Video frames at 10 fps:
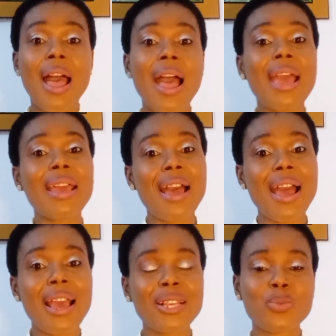Hi
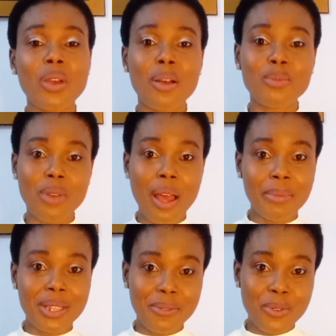guys, welcome to
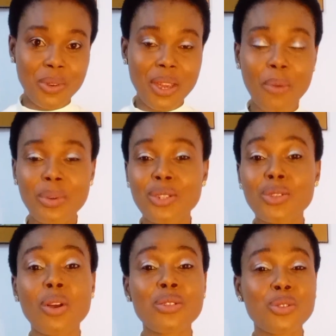Ami's View. Here we
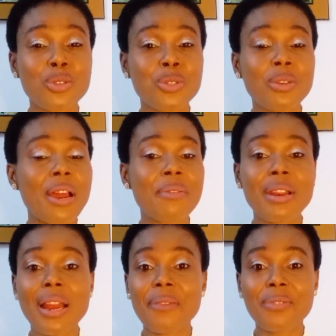discuss social and
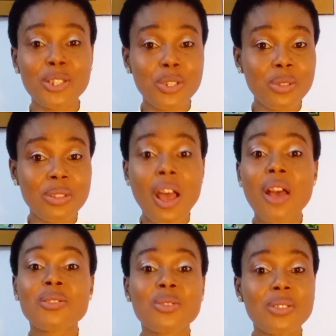real life issues,
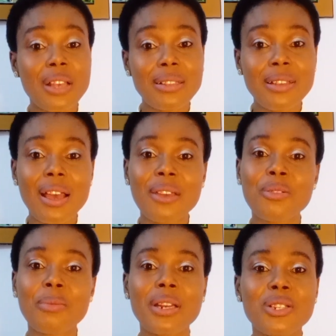societal and
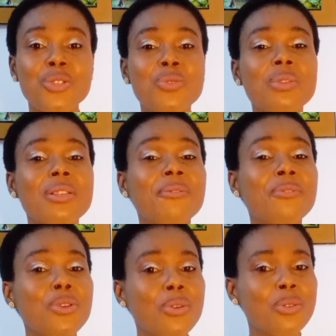human issues with a
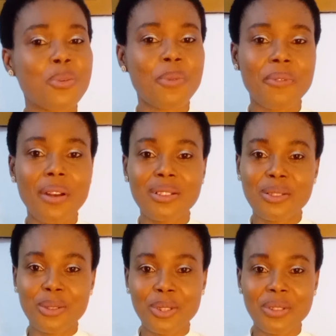view to providing
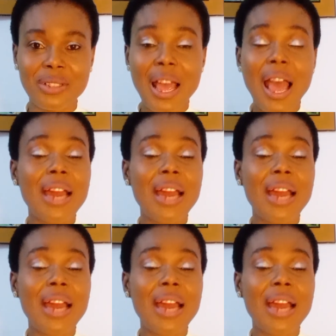solutions.